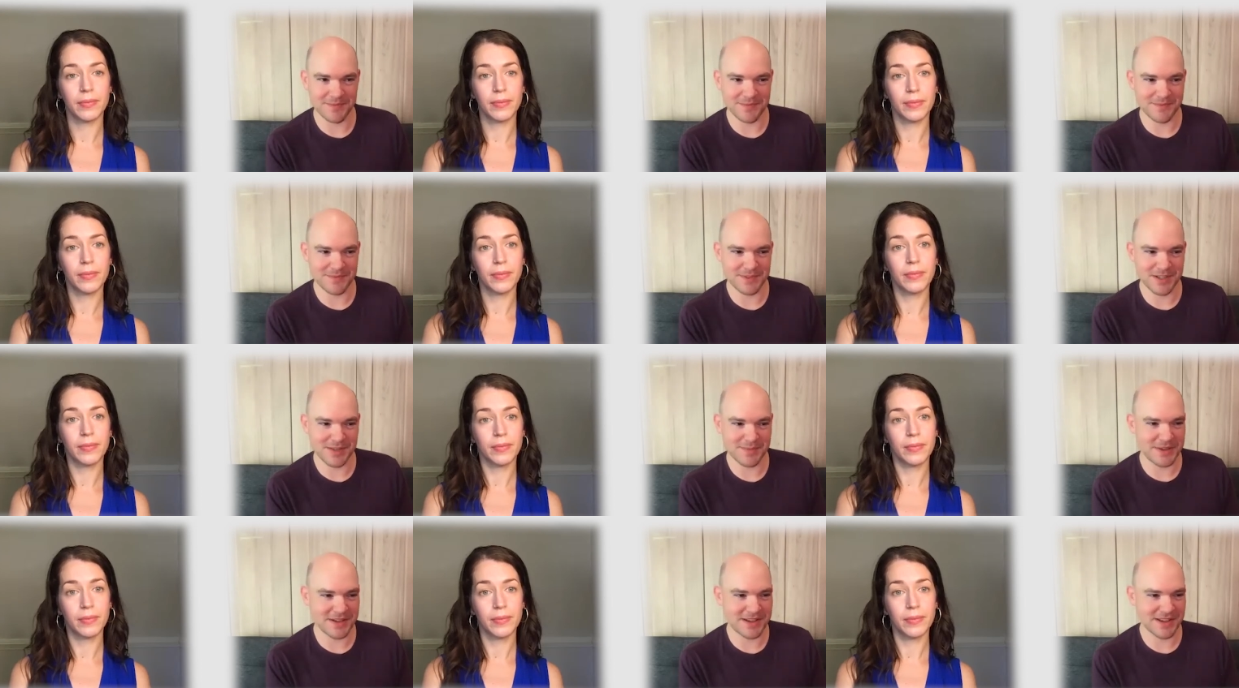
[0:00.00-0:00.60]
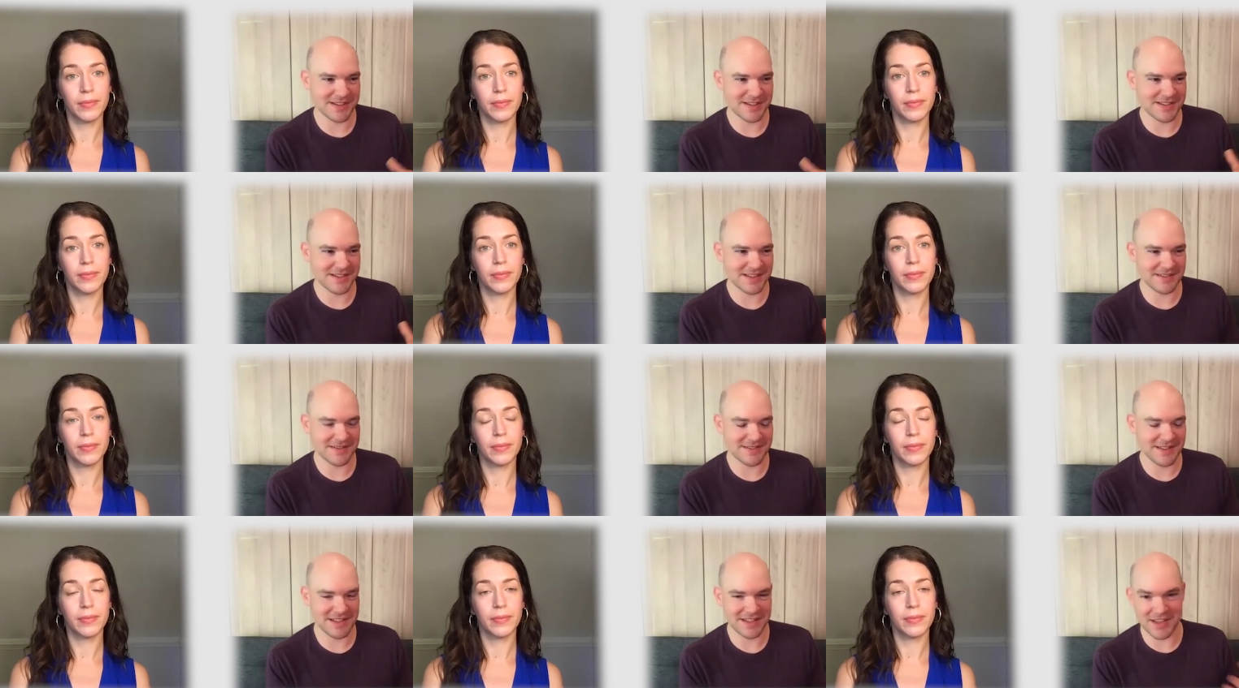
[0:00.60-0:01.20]
Speaker 1: just because it
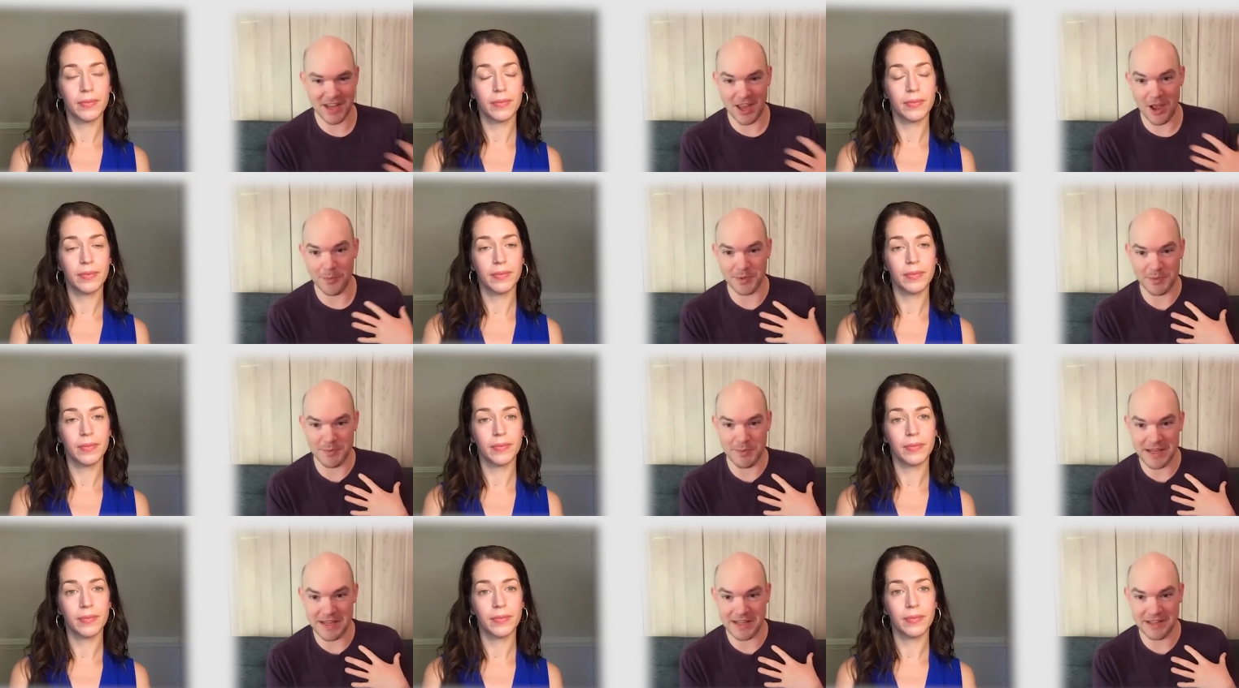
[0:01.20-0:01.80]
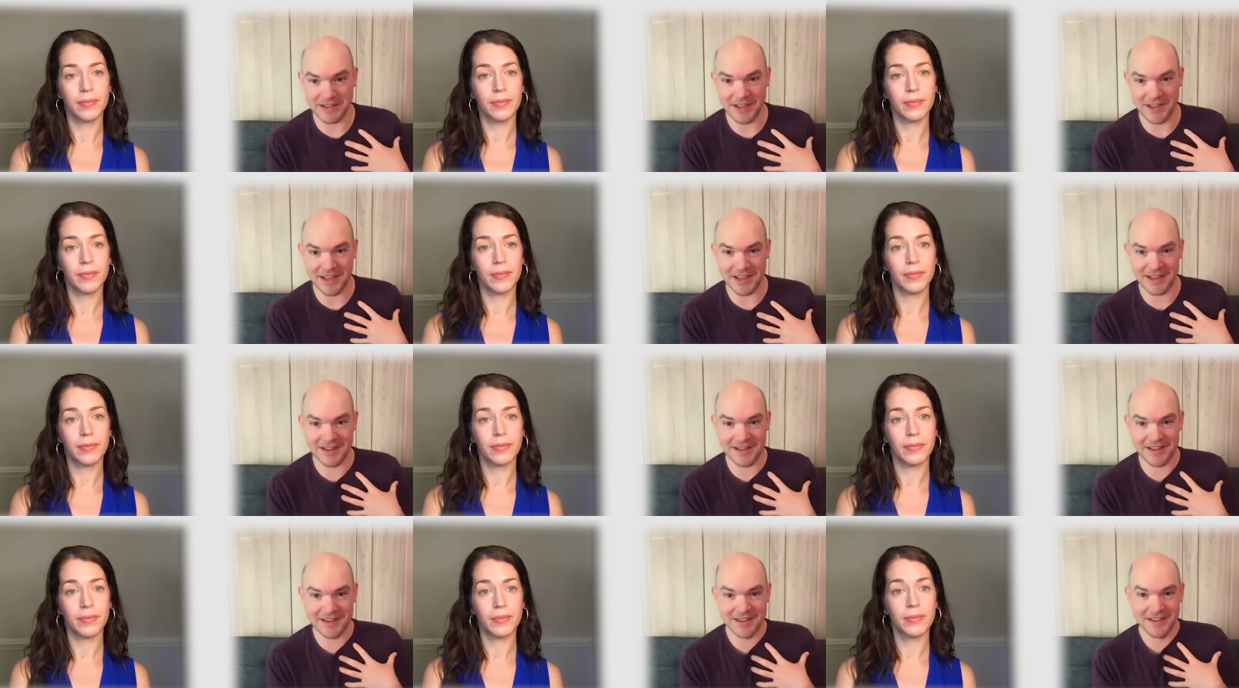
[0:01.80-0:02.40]
it's helped me
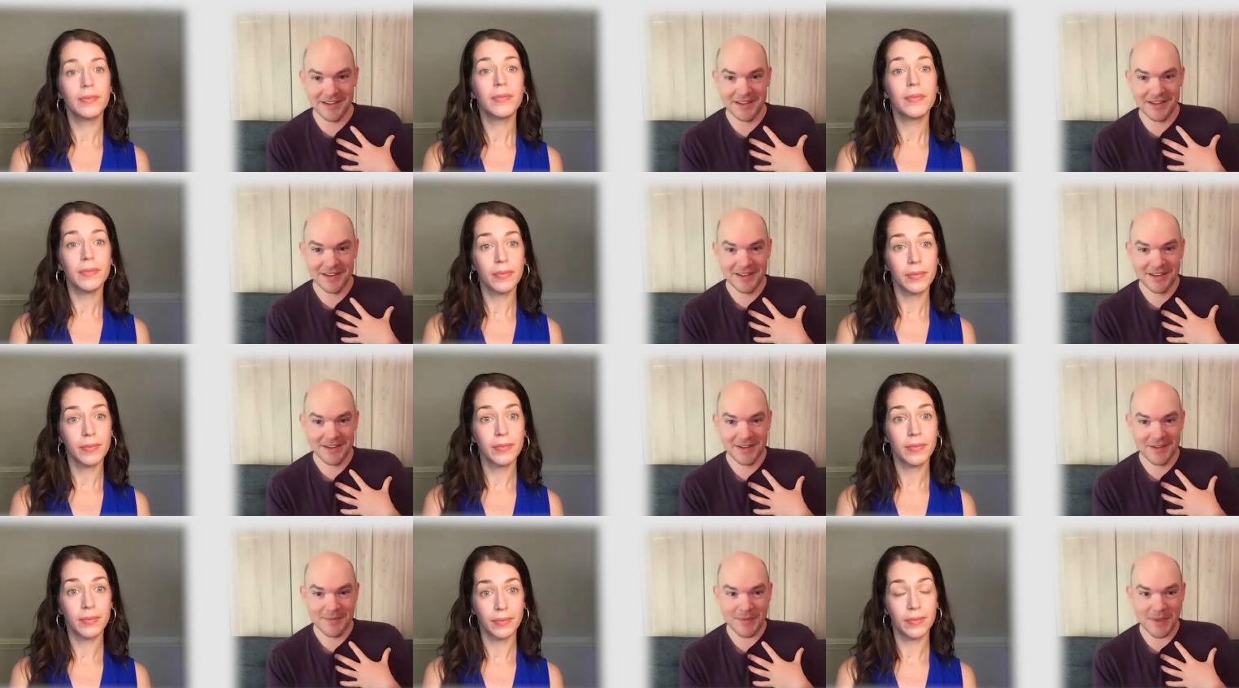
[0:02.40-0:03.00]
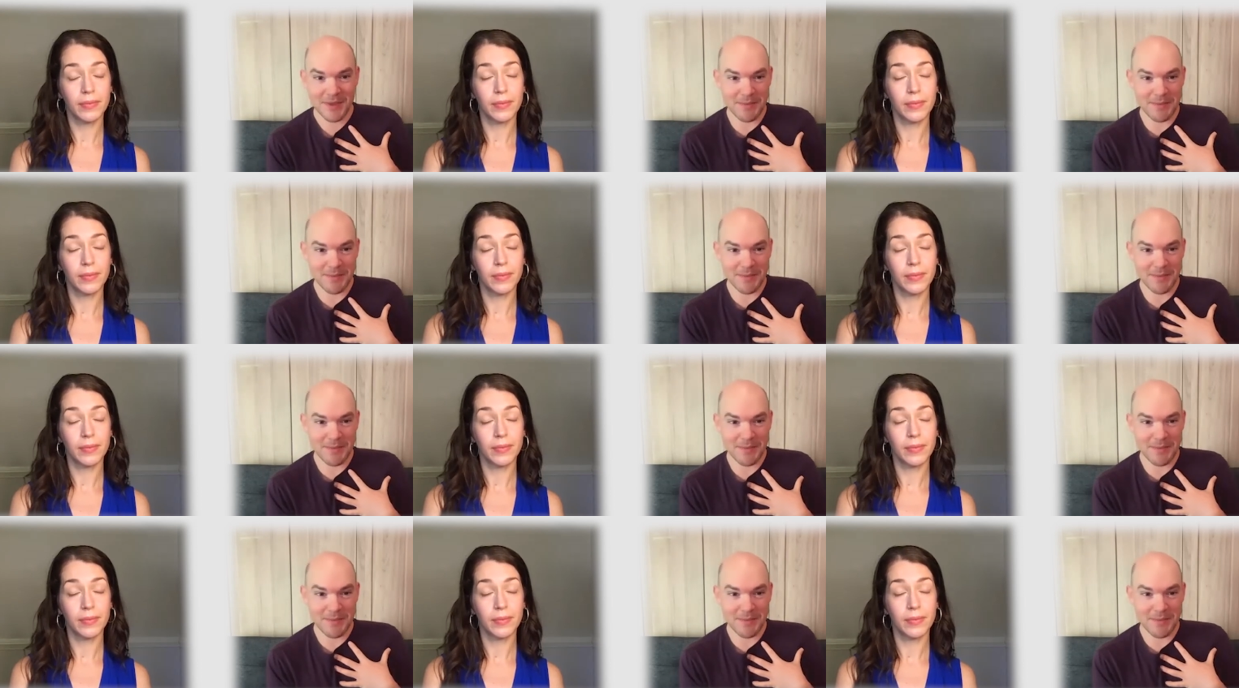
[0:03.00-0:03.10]
like, in